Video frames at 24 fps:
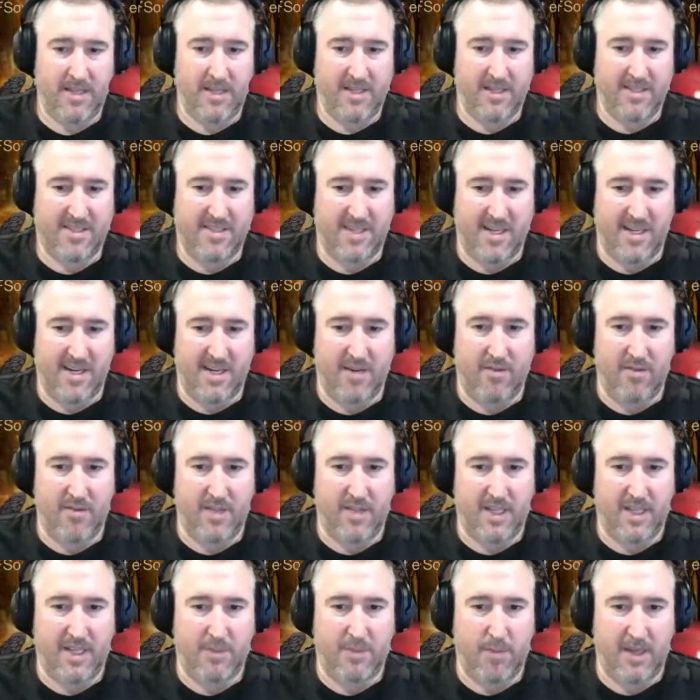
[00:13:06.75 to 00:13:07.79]
Said I don't
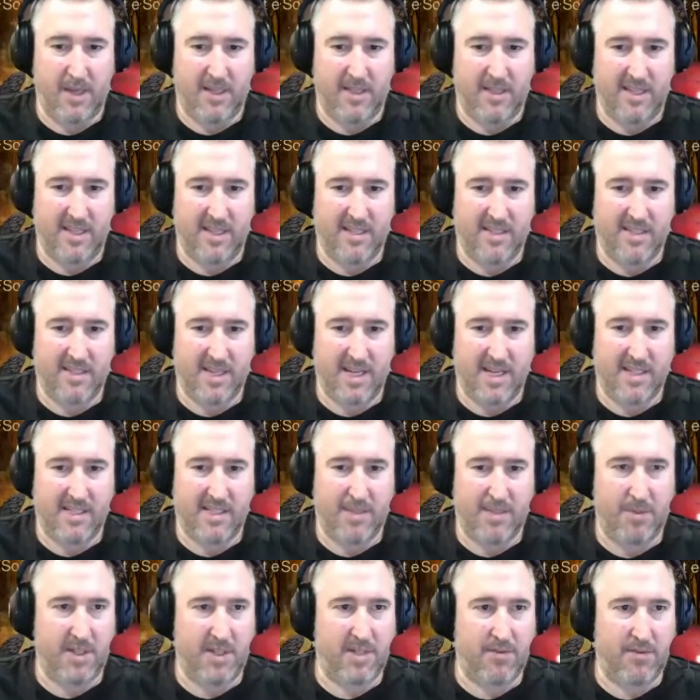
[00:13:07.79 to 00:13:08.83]
expect these guys to
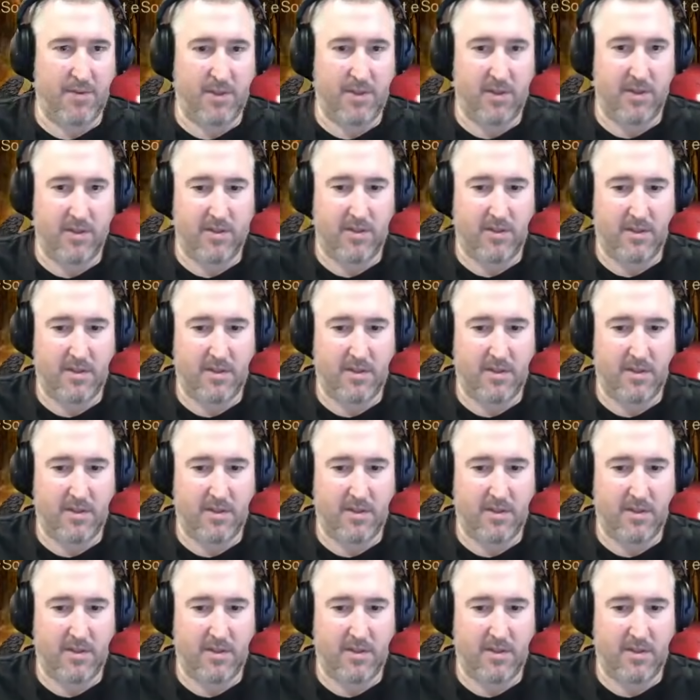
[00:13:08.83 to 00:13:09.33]
be difficult.